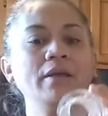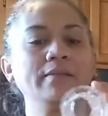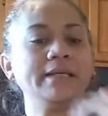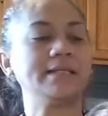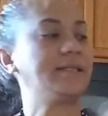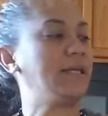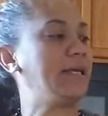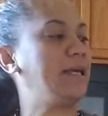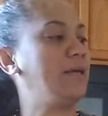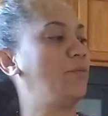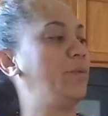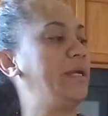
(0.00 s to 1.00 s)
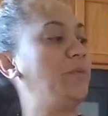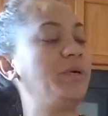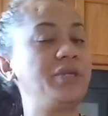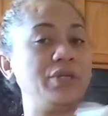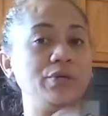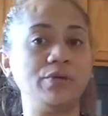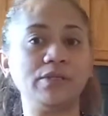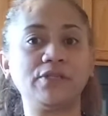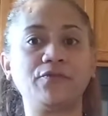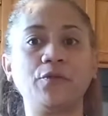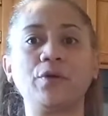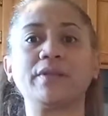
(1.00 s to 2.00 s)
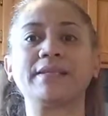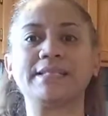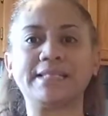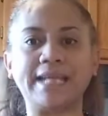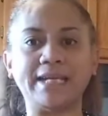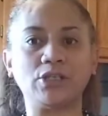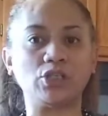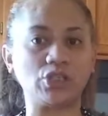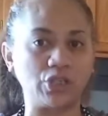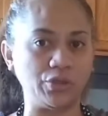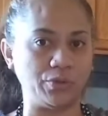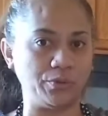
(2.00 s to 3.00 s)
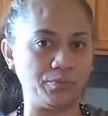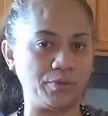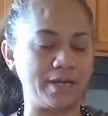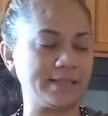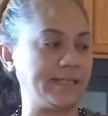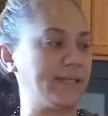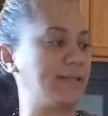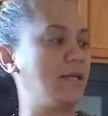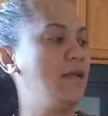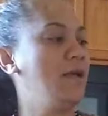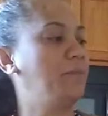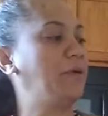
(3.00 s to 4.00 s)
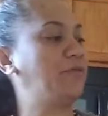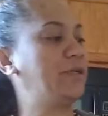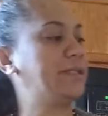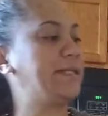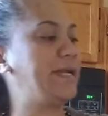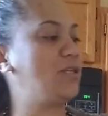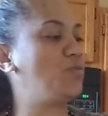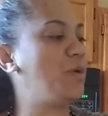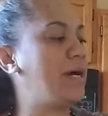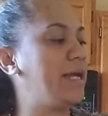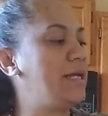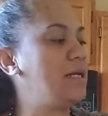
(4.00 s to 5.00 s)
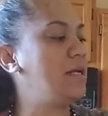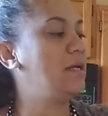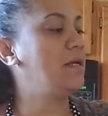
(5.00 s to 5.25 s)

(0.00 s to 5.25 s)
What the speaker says: This we will use for the stage 2 process. But for stage 1,